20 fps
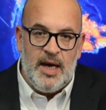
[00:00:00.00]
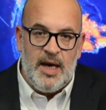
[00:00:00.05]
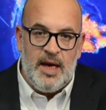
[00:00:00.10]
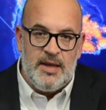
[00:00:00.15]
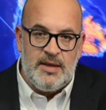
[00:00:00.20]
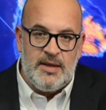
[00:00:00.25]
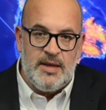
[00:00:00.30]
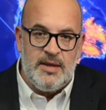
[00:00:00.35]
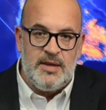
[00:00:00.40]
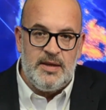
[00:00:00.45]

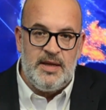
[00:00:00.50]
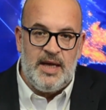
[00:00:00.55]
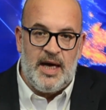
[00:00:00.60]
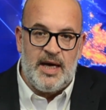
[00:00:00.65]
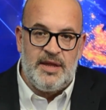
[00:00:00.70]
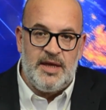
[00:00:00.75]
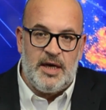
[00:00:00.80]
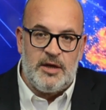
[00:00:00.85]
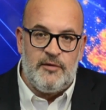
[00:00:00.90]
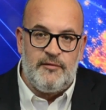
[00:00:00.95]
cases,
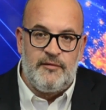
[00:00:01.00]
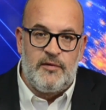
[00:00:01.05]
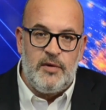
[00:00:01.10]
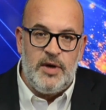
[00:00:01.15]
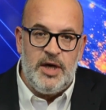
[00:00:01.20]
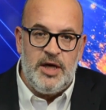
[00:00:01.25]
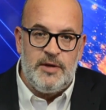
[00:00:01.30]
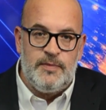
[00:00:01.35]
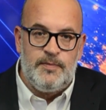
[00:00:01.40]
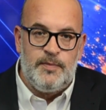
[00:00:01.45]
like that of
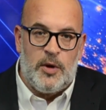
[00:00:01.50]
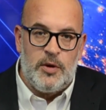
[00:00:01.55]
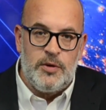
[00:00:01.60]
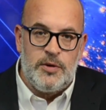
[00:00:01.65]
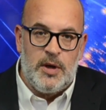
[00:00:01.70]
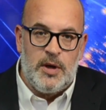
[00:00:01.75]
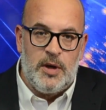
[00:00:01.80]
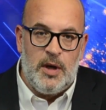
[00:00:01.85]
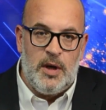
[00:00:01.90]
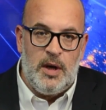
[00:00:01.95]
Greece,
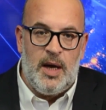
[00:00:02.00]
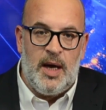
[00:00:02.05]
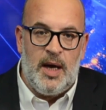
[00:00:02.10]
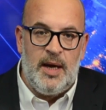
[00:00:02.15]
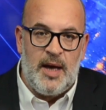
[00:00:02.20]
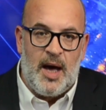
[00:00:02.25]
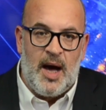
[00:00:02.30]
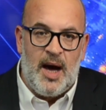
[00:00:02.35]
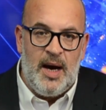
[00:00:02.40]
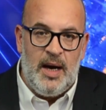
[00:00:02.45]
Portugal
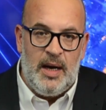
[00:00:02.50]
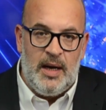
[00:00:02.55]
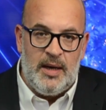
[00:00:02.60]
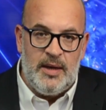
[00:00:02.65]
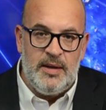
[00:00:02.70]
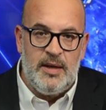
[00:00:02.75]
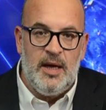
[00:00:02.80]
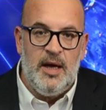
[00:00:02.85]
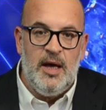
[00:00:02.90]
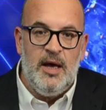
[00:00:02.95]
and
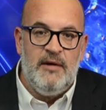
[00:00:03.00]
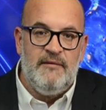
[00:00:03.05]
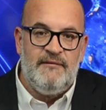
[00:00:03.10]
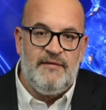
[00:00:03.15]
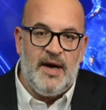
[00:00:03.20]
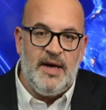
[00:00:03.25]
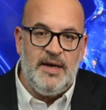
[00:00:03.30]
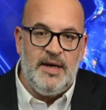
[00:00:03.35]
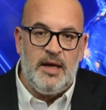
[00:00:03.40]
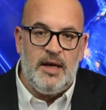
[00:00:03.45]
Ireland,
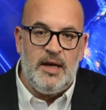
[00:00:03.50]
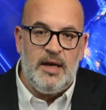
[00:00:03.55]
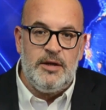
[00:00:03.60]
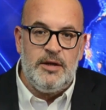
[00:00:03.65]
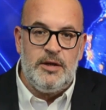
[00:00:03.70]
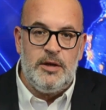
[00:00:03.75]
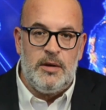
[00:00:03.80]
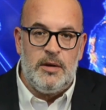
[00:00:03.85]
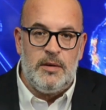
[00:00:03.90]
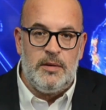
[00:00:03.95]

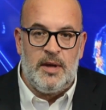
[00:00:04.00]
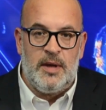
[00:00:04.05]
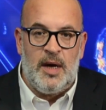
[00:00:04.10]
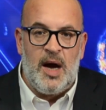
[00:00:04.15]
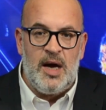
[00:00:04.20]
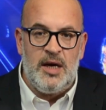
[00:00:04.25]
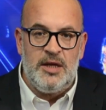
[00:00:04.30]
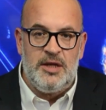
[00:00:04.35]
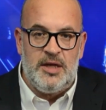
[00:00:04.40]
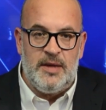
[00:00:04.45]
financial
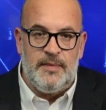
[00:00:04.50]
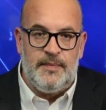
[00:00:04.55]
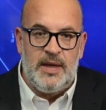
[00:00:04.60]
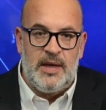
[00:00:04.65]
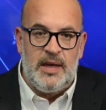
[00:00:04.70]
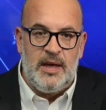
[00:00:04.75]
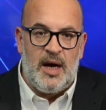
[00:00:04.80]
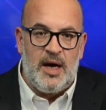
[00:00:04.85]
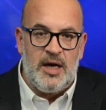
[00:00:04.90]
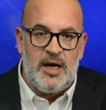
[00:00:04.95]

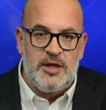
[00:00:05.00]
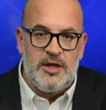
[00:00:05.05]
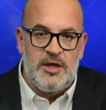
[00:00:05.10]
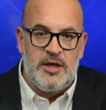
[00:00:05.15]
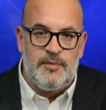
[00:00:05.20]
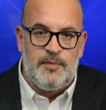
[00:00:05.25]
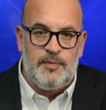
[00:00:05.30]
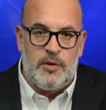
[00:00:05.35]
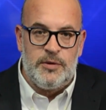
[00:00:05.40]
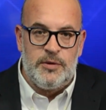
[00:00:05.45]
hardship hit
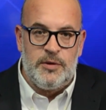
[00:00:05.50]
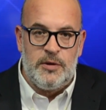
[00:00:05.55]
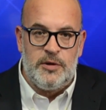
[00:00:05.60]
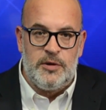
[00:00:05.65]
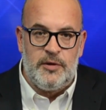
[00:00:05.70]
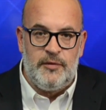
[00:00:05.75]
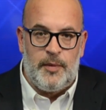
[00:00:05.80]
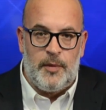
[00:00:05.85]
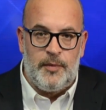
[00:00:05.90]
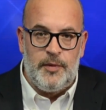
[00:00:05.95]
large
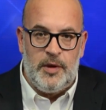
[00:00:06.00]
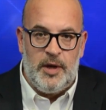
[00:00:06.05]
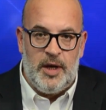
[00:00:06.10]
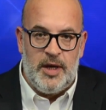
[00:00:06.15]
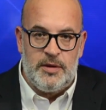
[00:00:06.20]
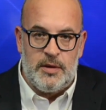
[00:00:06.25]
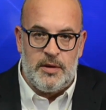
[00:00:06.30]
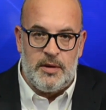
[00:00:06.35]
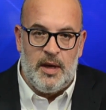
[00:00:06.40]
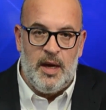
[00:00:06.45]
portions of the
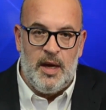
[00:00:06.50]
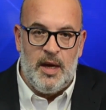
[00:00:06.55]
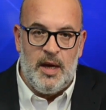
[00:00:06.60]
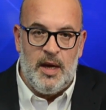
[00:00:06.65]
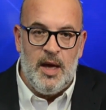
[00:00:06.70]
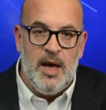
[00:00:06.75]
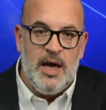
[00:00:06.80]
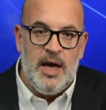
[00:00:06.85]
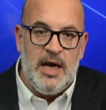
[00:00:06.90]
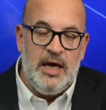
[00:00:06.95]
population,
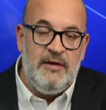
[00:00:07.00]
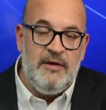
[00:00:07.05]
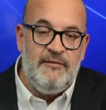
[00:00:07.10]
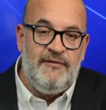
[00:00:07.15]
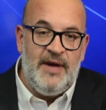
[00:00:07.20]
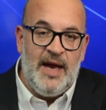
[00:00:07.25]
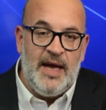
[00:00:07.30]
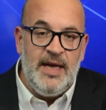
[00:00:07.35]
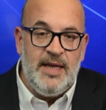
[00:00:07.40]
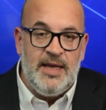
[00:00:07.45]

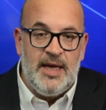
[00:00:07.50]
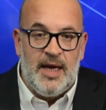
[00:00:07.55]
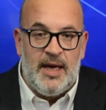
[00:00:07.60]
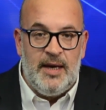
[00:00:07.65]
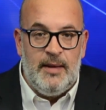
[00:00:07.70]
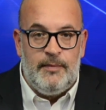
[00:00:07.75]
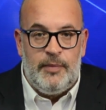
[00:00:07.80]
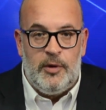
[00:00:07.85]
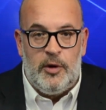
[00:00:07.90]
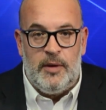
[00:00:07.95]

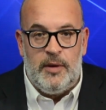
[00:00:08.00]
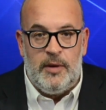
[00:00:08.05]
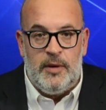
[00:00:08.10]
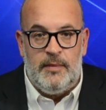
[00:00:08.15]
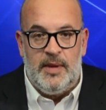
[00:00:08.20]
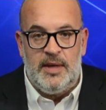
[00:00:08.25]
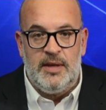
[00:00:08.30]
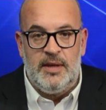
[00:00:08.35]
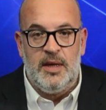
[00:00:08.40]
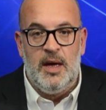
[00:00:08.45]
inflating
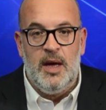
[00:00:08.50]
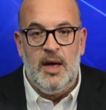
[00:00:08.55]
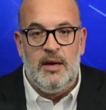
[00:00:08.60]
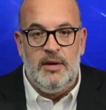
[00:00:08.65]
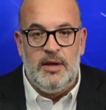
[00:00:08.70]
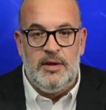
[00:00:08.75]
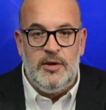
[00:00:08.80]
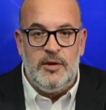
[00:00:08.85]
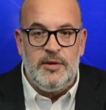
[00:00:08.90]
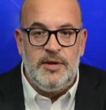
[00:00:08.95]
unemployment,
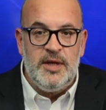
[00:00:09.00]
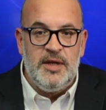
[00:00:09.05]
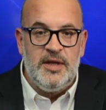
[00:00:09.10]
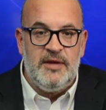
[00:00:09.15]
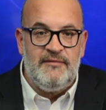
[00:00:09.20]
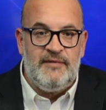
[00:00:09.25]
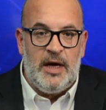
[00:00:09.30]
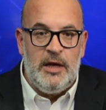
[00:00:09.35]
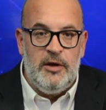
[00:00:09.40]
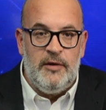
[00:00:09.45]

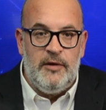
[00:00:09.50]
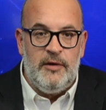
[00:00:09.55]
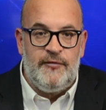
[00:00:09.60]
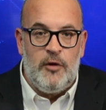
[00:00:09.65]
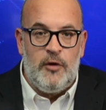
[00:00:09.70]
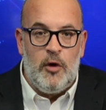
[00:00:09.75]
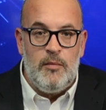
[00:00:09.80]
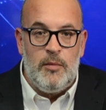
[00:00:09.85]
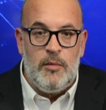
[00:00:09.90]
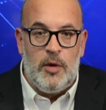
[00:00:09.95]
reducing the value of
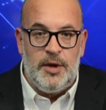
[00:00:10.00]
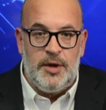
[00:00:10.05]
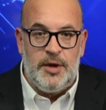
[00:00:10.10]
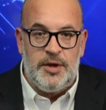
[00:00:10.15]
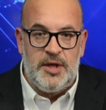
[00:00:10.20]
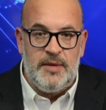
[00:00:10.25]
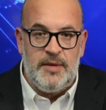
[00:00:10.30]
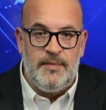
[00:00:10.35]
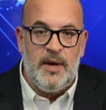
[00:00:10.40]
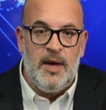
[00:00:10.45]
home
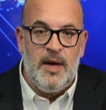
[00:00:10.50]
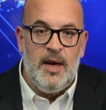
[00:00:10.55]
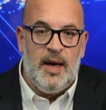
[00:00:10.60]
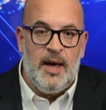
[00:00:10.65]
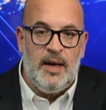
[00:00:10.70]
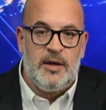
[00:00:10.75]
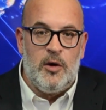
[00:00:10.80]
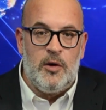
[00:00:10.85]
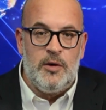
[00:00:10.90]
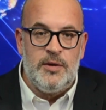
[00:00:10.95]
ownership
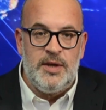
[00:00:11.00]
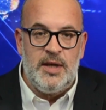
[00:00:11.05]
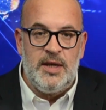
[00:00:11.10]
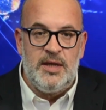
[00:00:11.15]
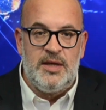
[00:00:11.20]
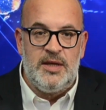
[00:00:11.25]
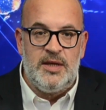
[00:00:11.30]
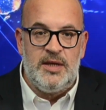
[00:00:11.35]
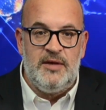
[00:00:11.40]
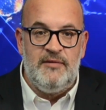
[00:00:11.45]
and
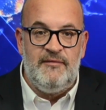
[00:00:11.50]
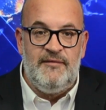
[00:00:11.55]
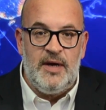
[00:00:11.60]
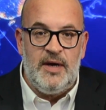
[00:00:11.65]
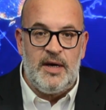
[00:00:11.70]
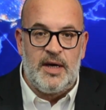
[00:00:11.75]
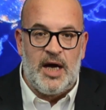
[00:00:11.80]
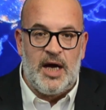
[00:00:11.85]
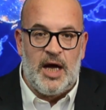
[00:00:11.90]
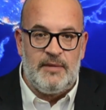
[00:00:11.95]
causing
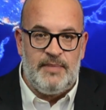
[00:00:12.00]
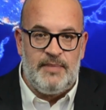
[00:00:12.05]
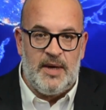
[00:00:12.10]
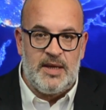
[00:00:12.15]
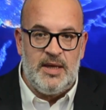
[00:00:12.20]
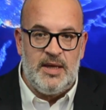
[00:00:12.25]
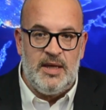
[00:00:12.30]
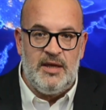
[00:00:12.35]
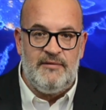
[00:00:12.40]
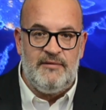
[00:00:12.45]
severe
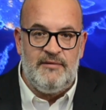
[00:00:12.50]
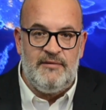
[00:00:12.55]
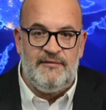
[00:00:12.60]
cutbacks in